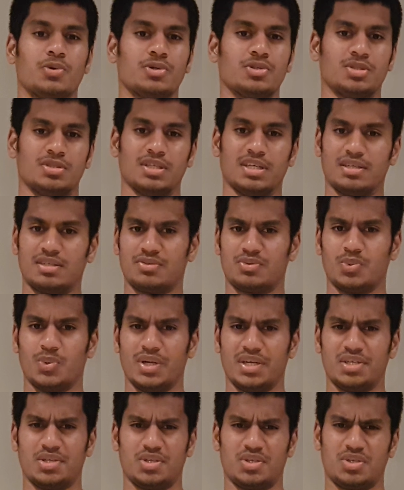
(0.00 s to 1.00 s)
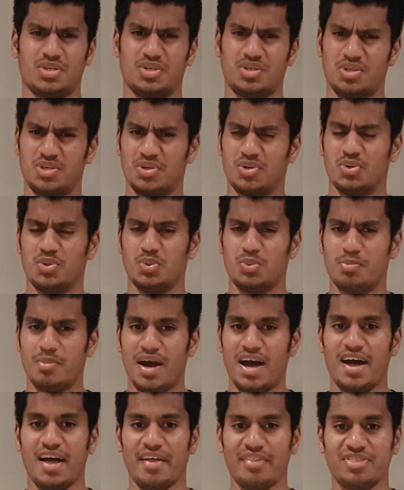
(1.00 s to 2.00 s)
was like grade 2
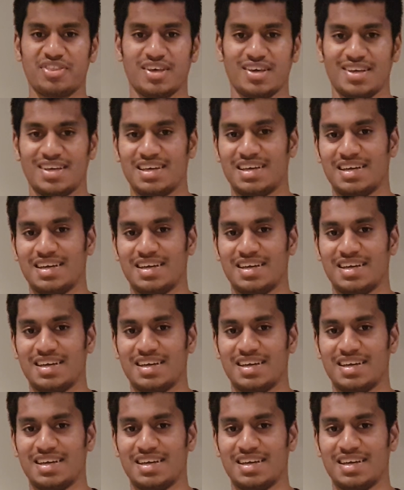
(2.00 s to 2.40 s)
math.